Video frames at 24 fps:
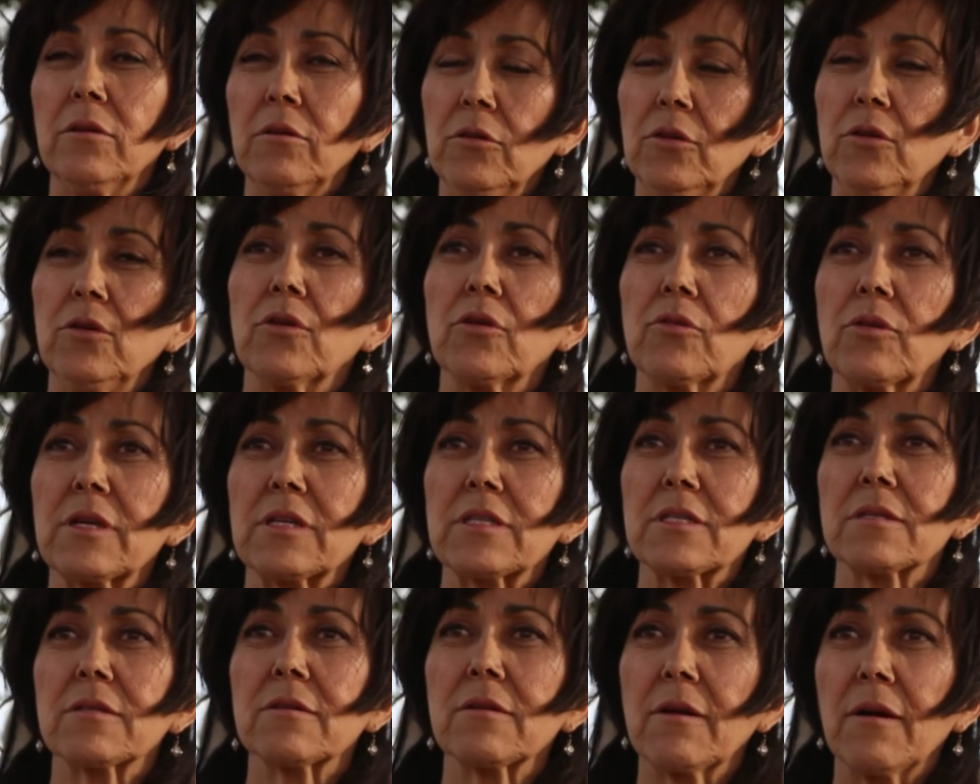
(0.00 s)

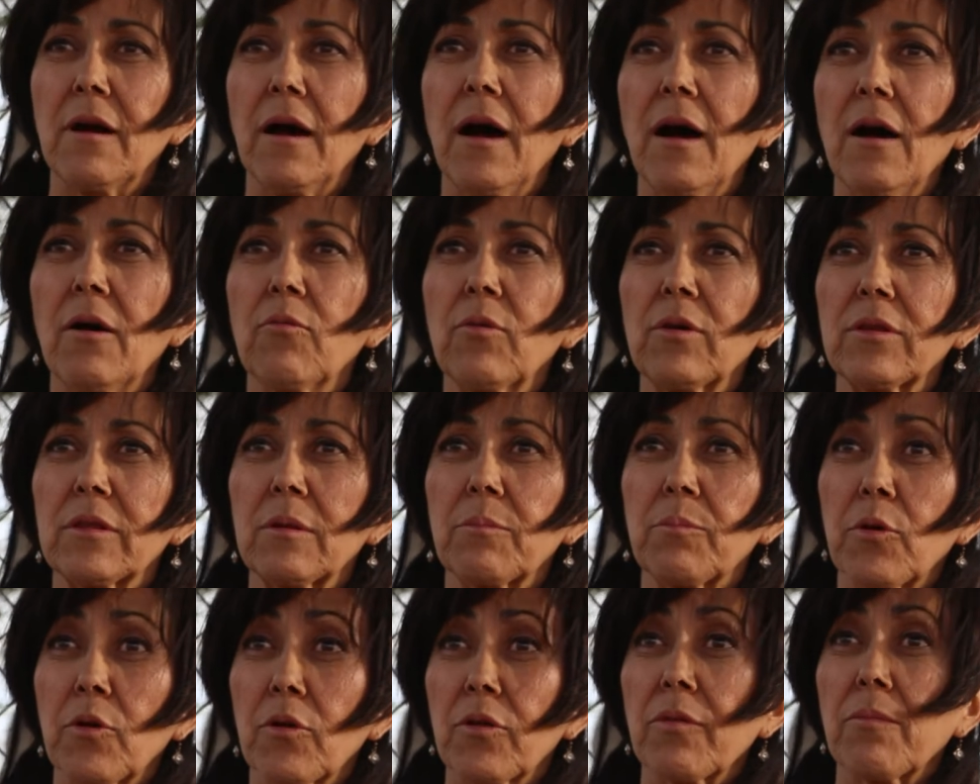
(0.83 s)
uterus with
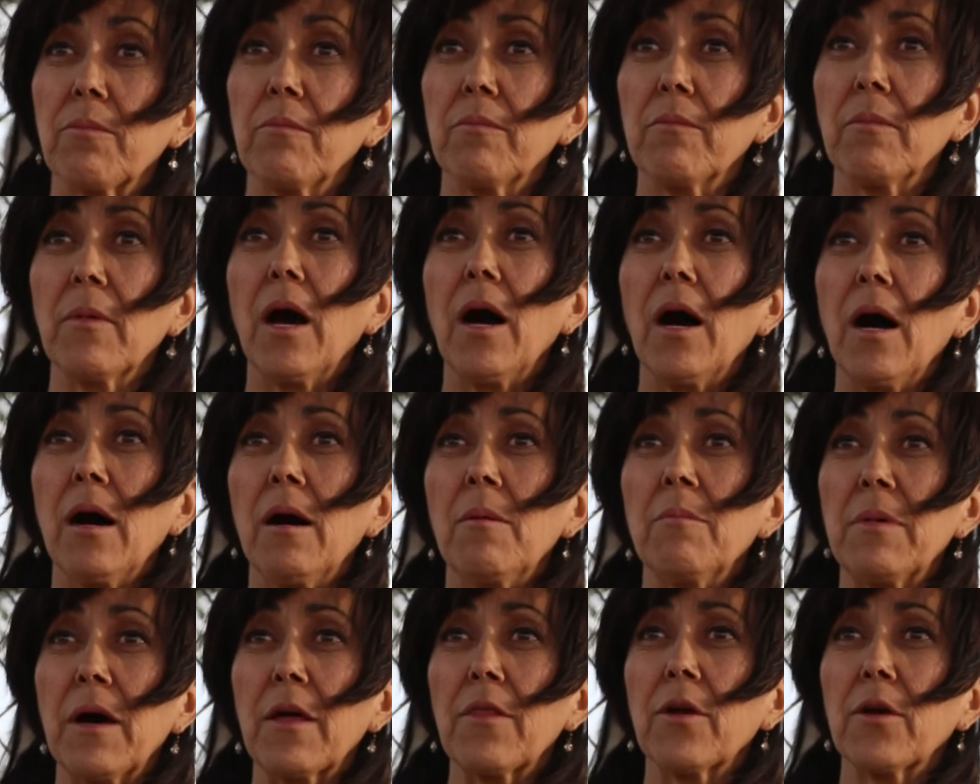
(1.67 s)
the birth
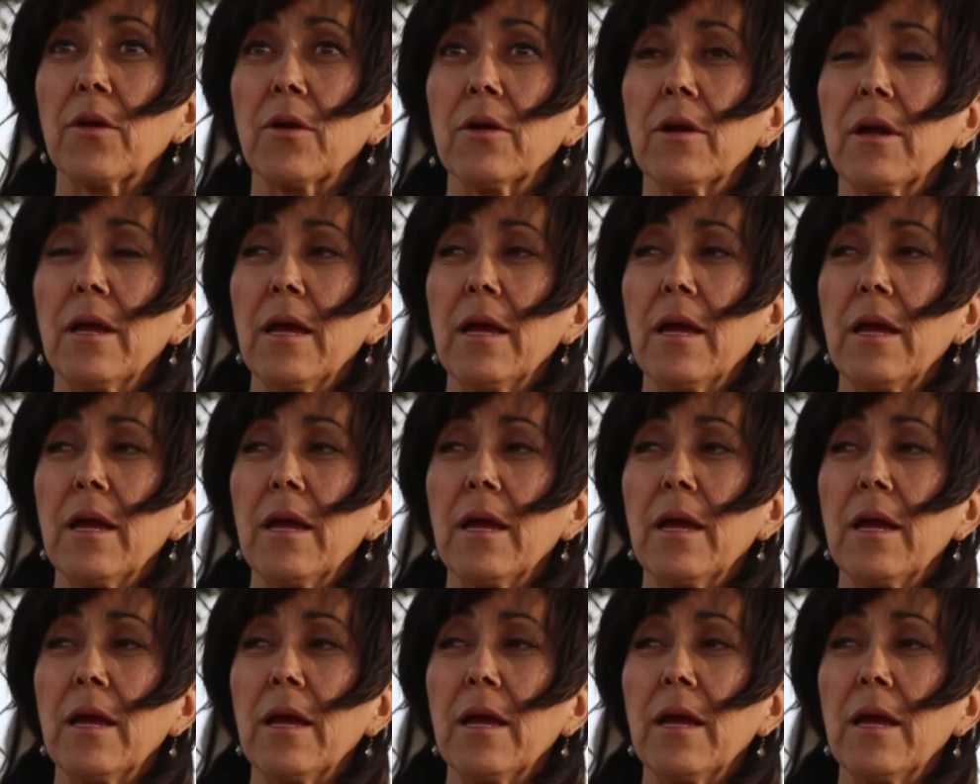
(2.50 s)
mother.